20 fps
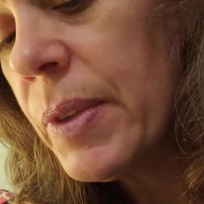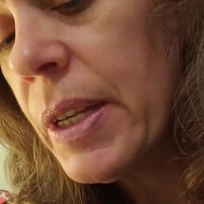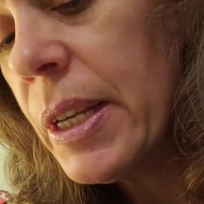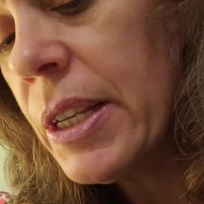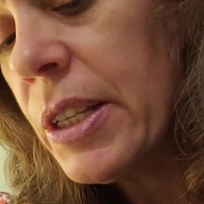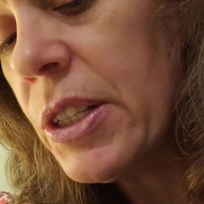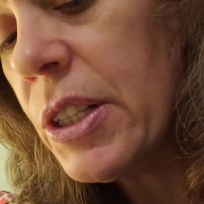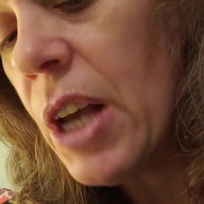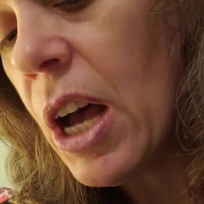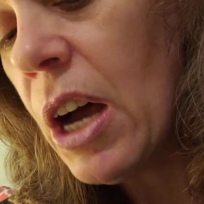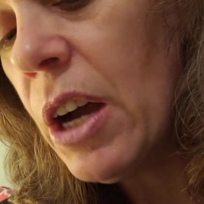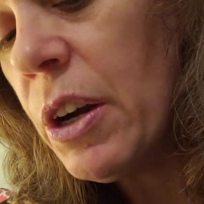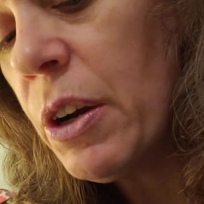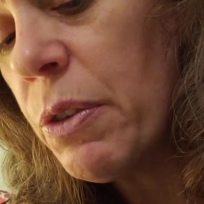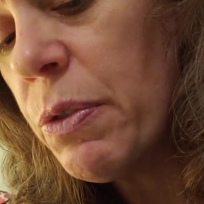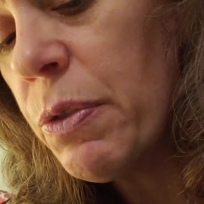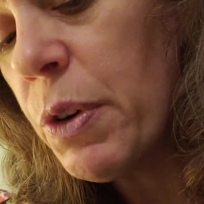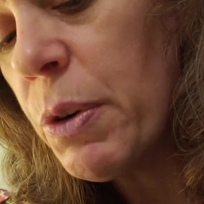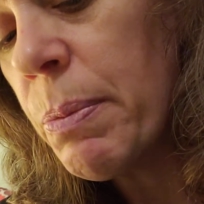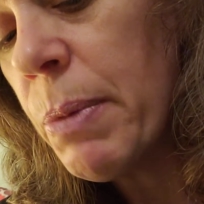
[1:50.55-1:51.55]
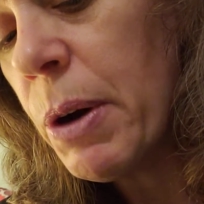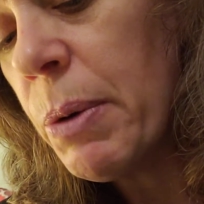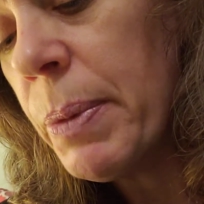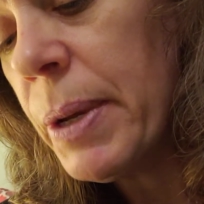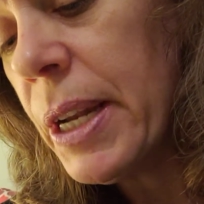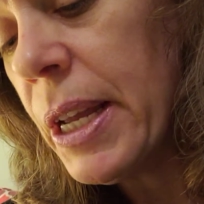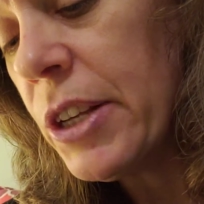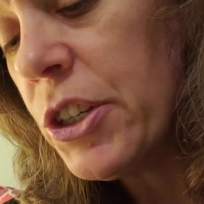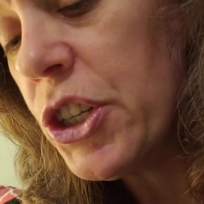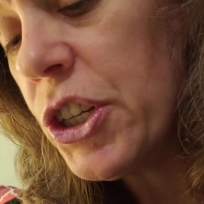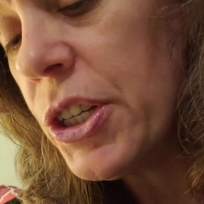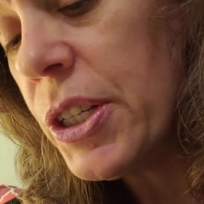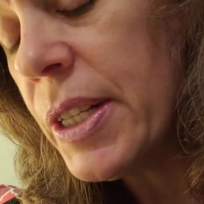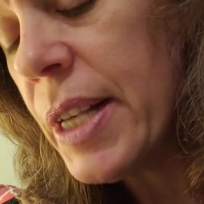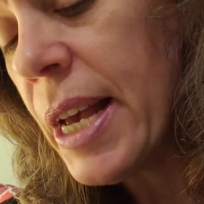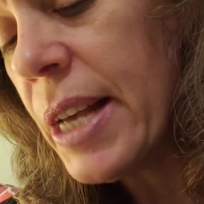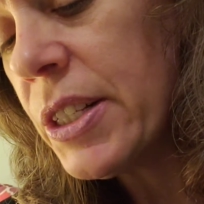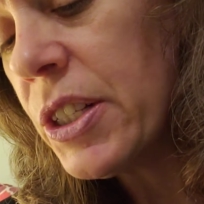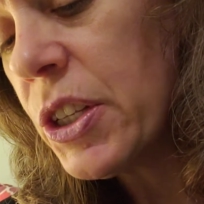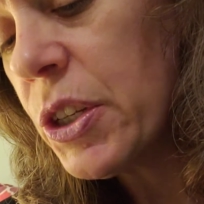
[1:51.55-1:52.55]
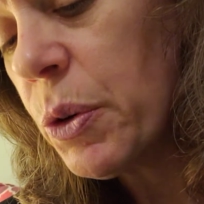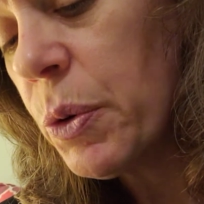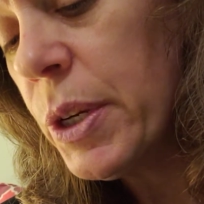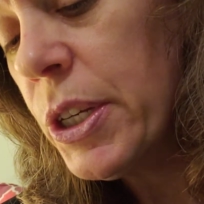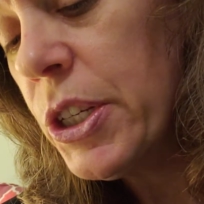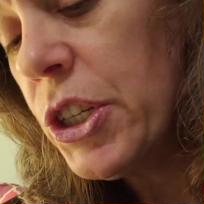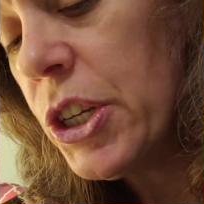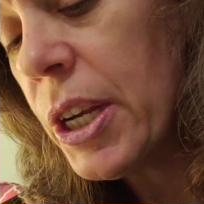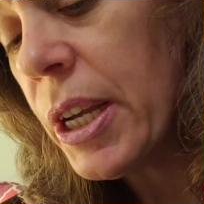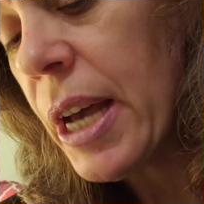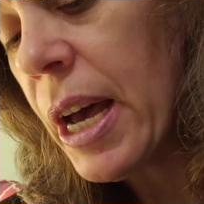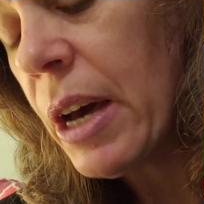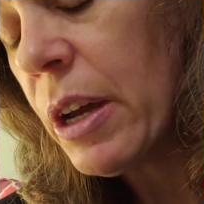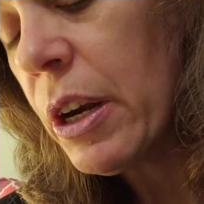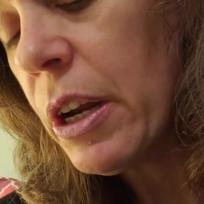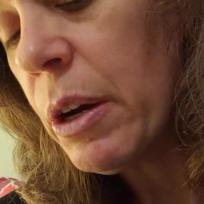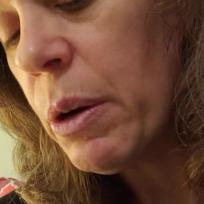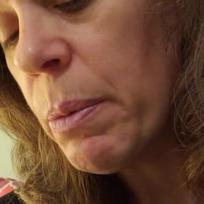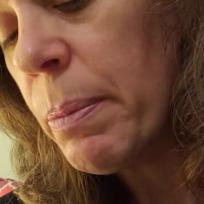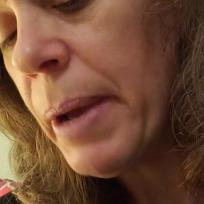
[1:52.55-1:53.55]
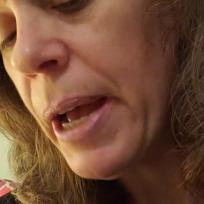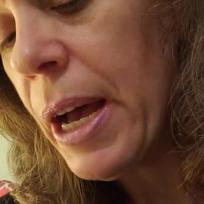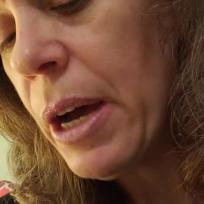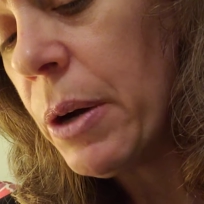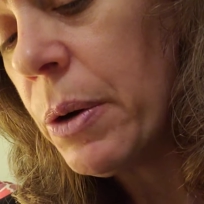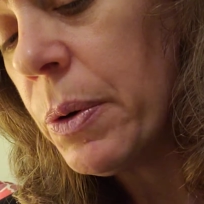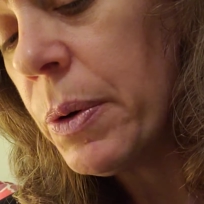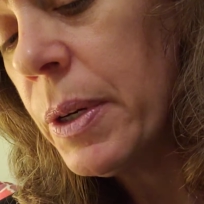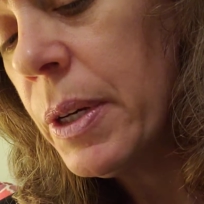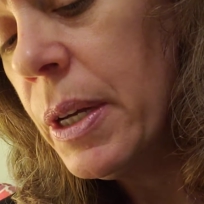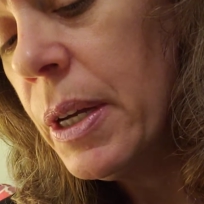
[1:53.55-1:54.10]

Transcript: He saw her for a moment as she sat screeching on her bough.